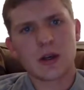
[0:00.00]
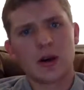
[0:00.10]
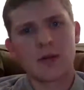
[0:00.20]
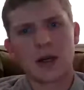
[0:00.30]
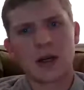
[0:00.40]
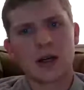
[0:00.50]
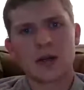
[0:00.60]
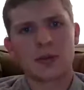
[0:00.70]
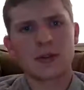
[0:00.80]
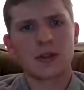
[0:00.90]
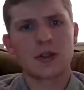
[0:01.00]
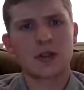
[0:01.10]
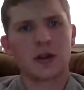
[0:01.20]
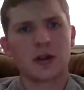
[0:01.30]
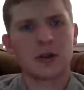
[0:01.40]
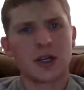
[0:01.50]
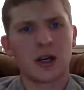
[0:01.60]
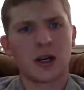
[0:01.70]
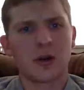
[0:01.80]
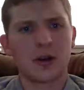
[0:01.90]
I'm not 100% sure. Let me check
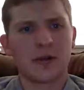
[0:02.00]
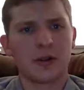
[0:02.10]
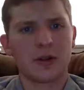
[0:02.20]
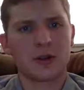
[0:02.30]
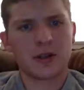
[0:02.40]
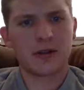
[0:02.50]
while you're filling your stuff